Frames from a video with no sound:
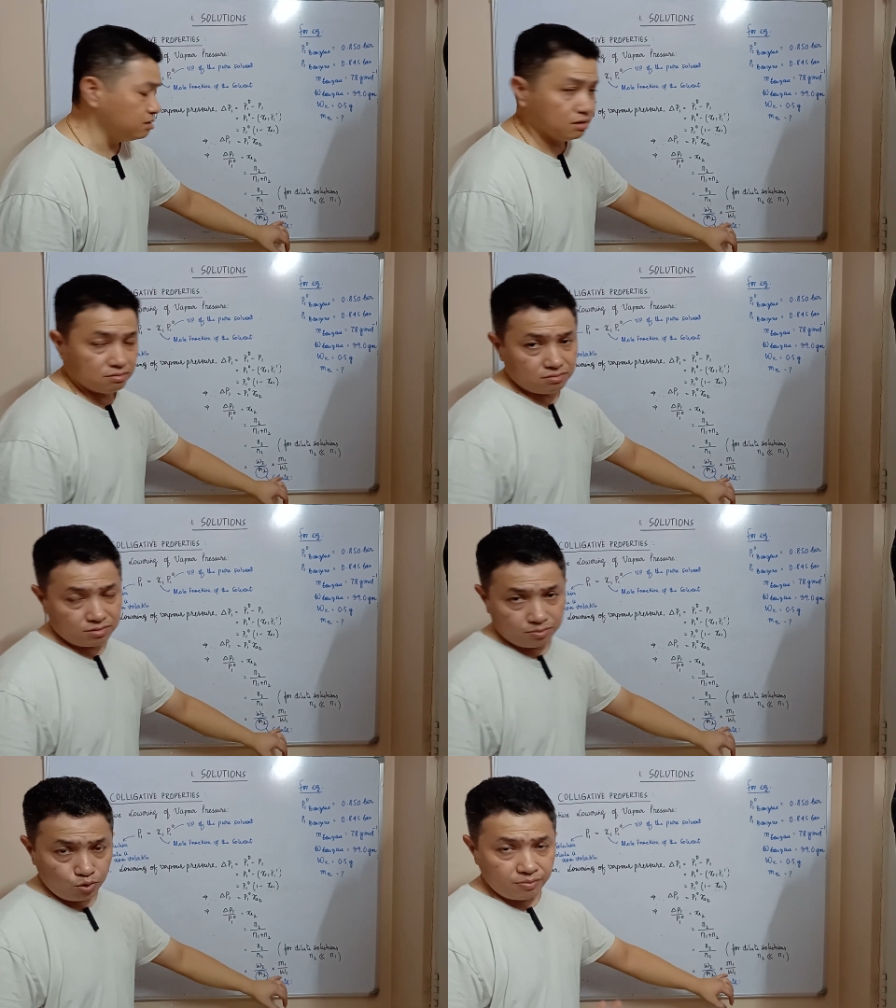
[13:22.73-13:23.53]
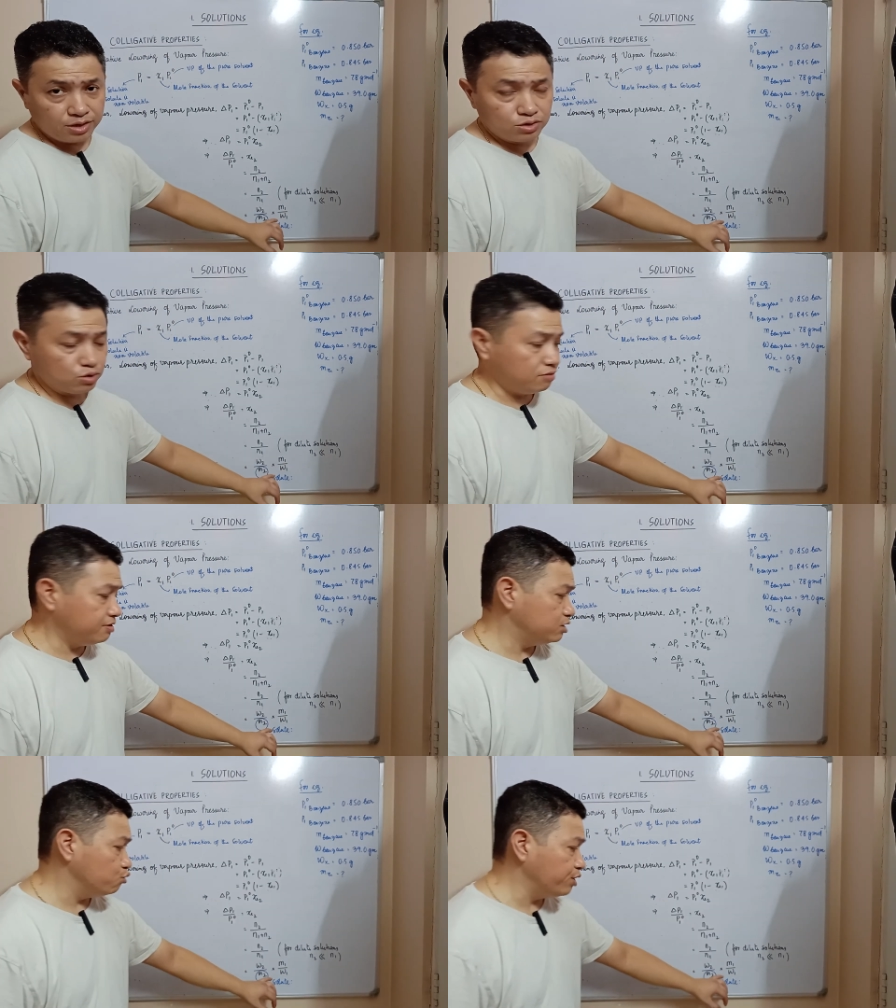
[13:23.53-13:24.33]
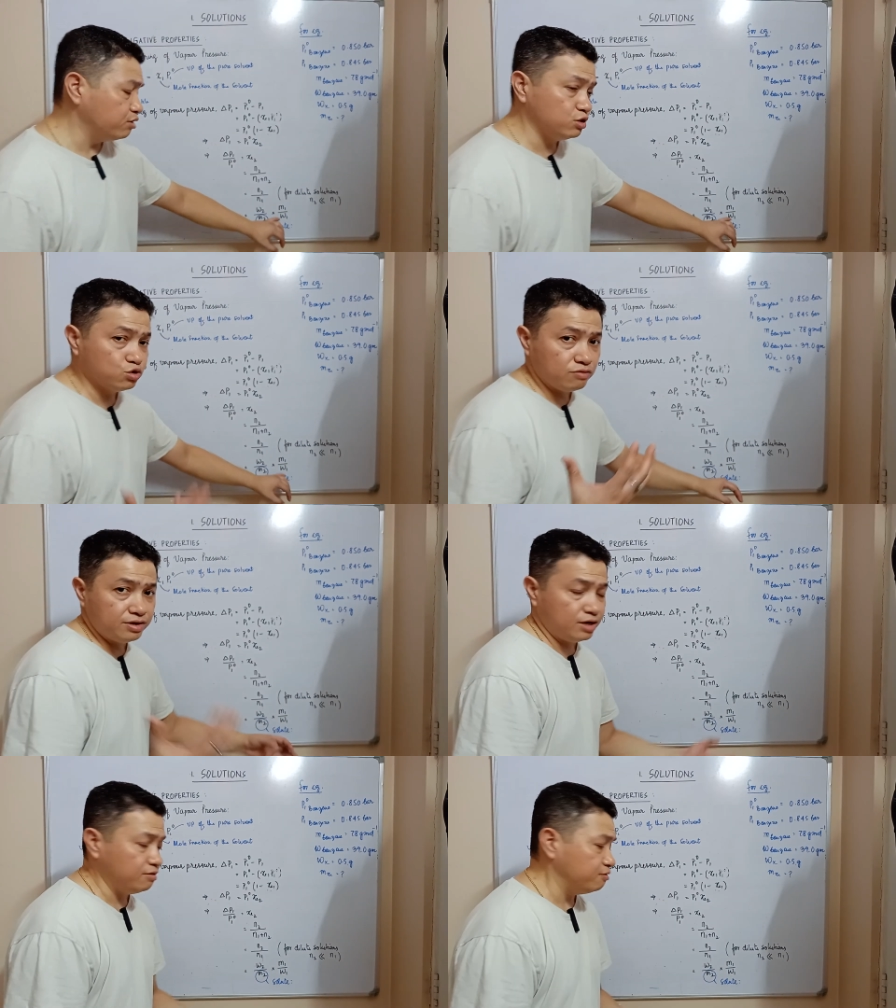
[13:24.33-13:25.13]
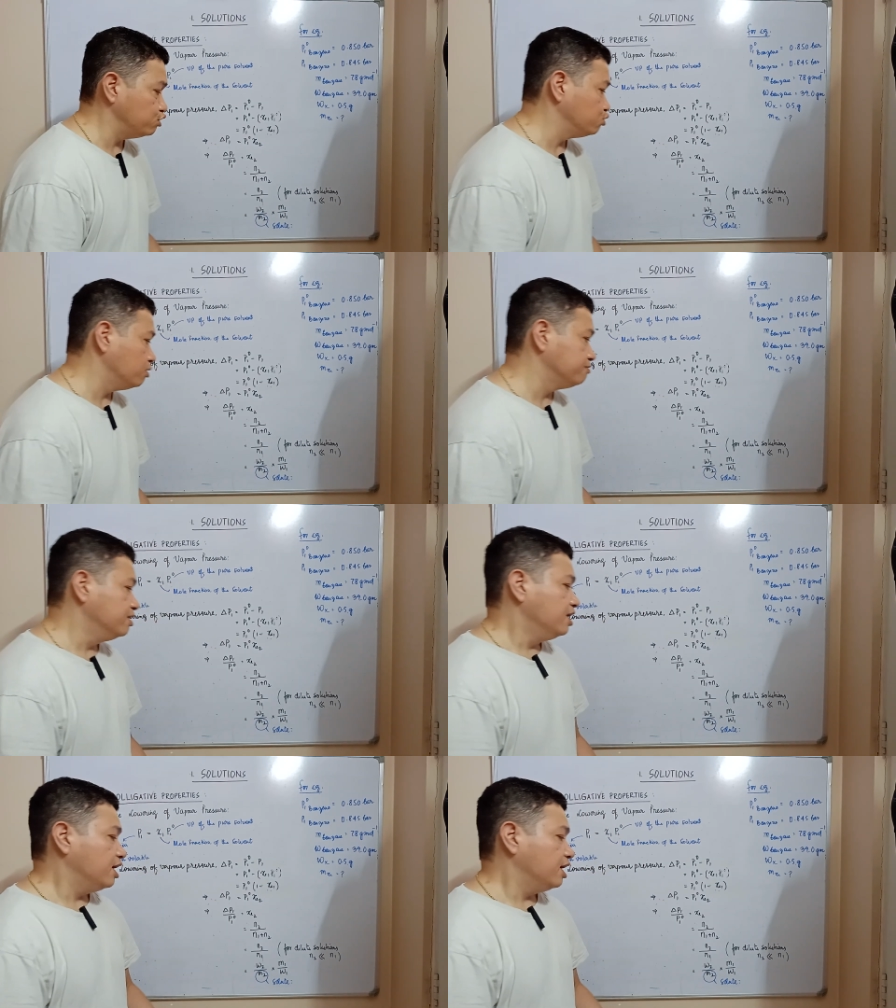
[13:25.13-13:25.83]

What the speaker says: the weight of the solvent that you have dissolved,